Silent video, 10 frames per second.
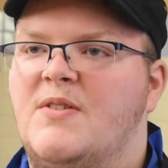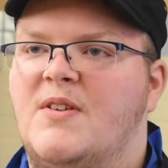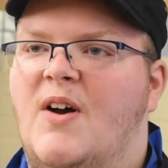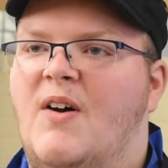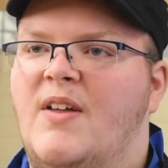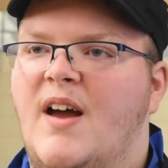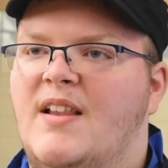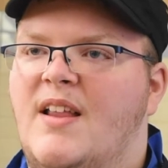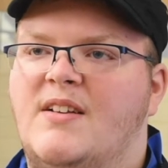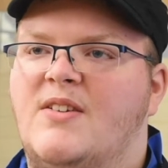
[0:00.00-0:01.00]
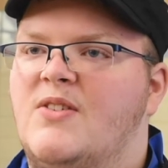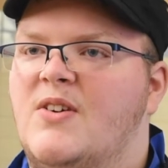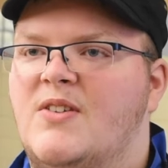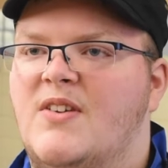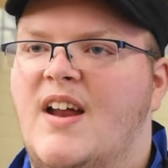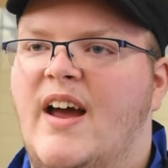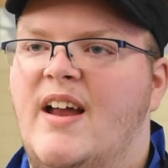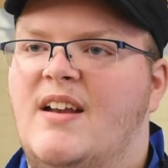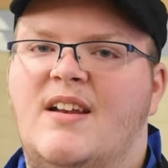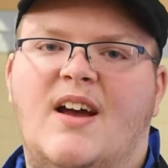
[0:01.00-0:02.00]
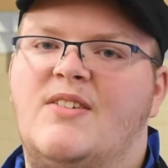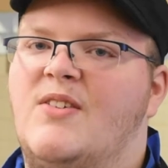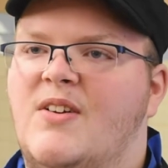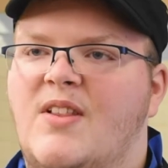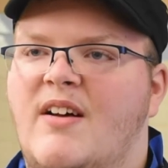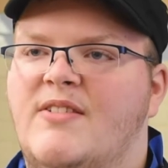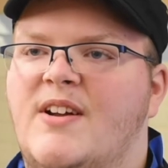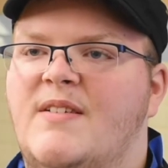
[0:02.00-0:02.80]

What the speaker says: and all that, like desserts and that, and I started loving it.